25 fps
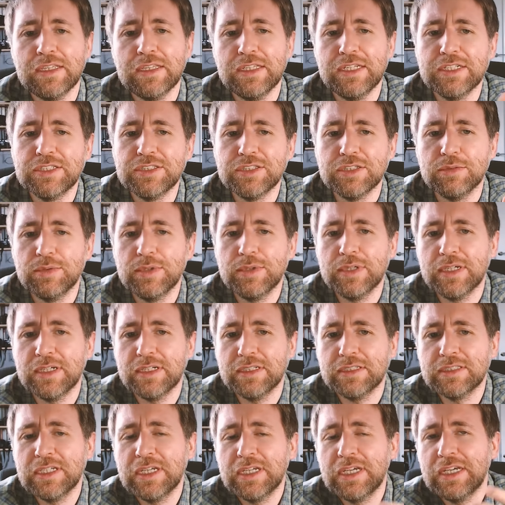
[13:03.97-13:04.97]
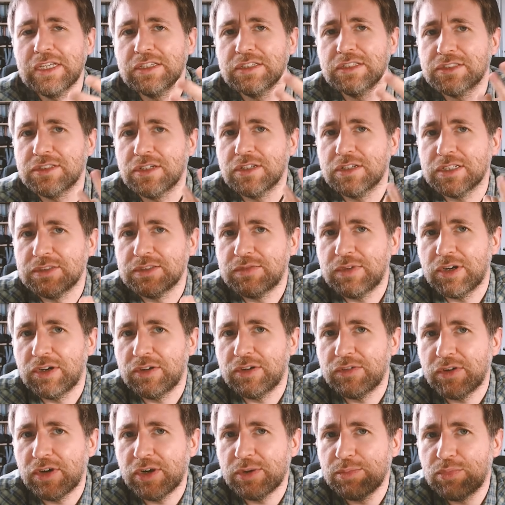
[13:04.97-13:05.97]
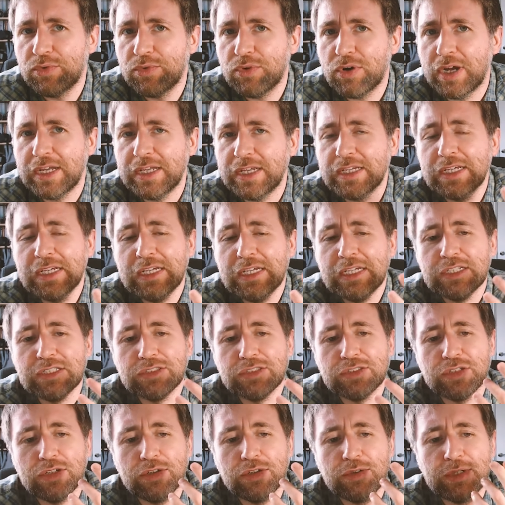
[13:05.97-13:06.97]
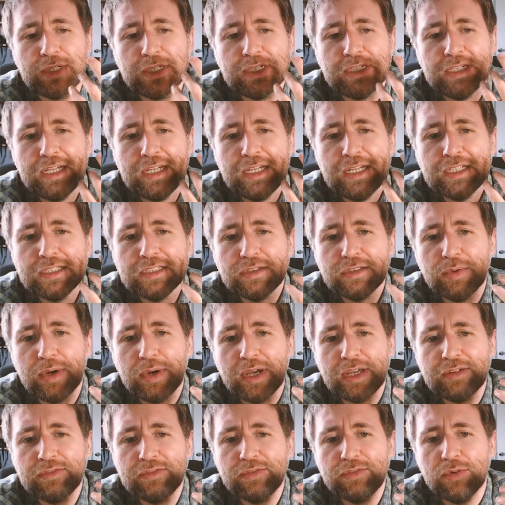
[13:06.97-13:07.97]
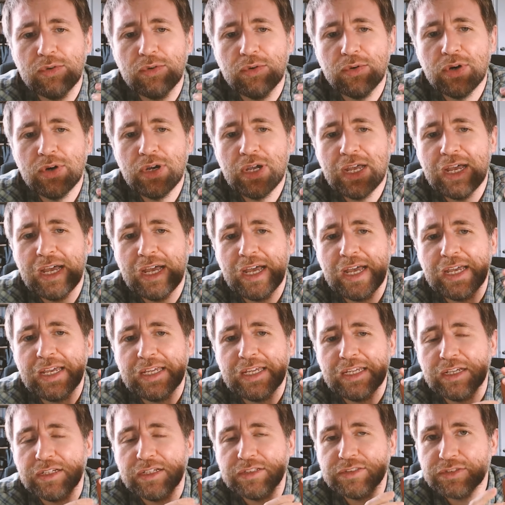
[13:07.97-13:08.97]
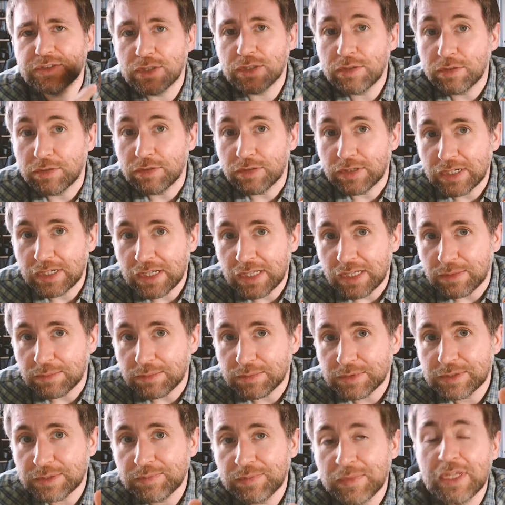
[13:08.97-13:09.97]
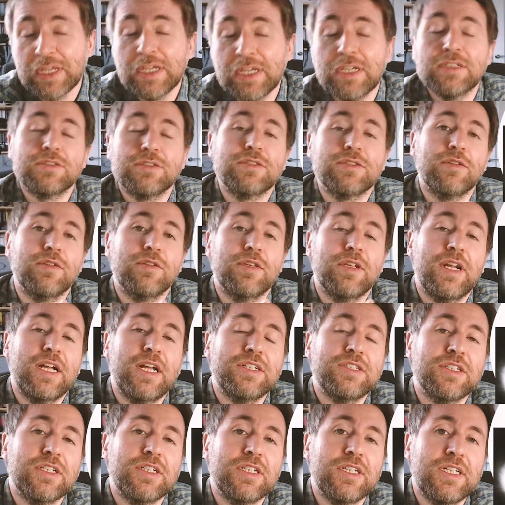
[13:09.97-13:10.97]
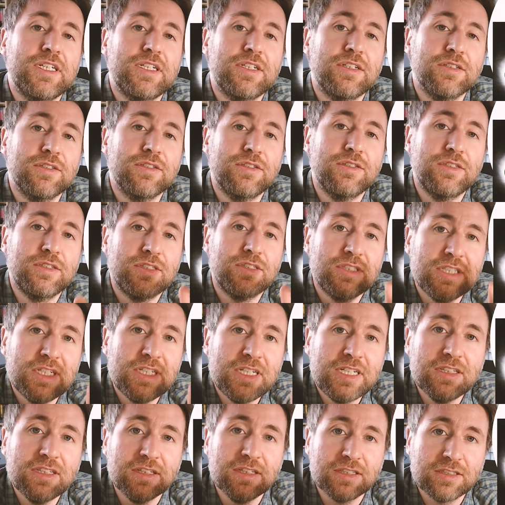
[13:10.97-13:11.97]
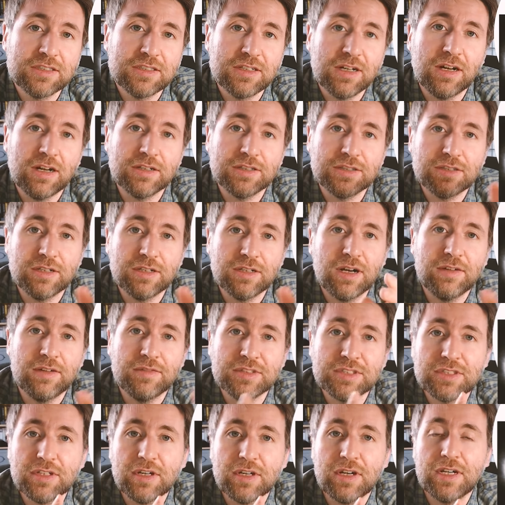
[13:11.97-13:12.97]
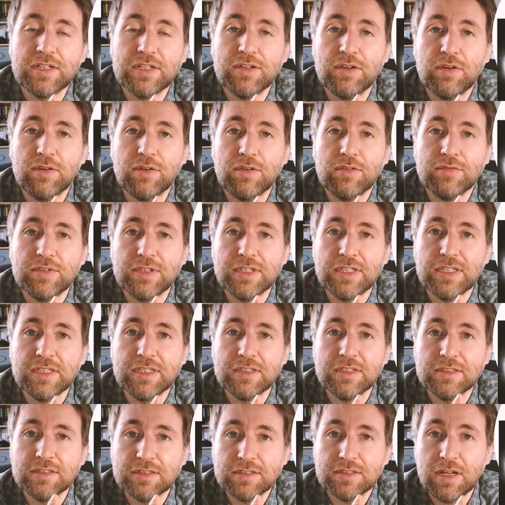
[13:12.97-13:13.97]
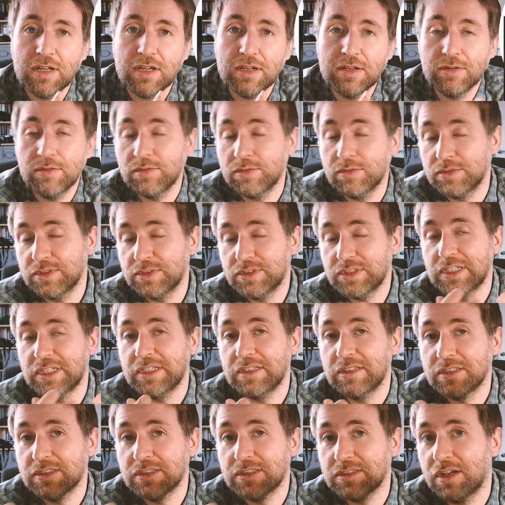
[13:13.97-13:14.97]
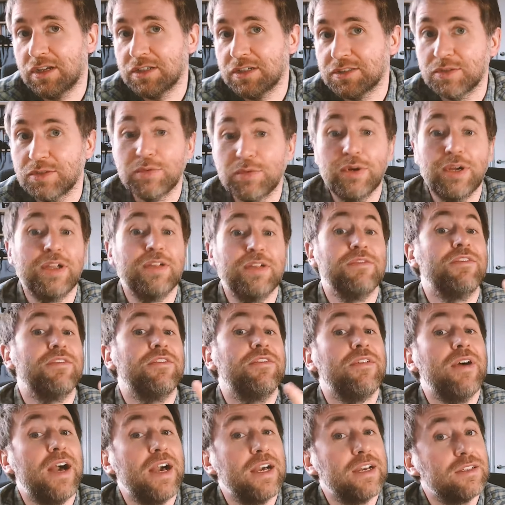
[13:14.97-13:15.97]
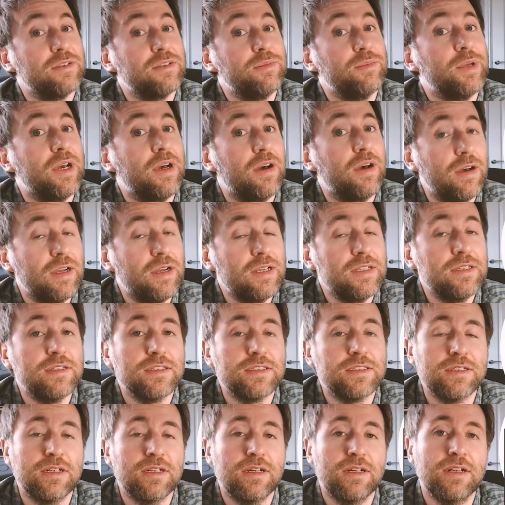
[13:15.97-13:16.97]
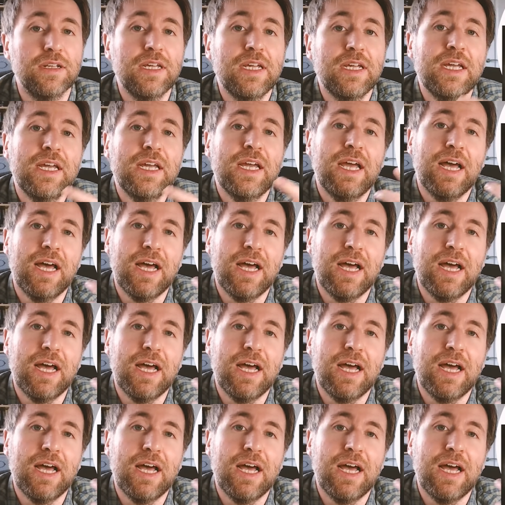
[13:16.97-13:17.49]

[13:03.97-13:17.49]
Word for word: The issue is the sun is very, very bright so he needed to wait for a solar eclipse so that actually he could see the stars to either side of the sun or see the stars that were in fact behind the sun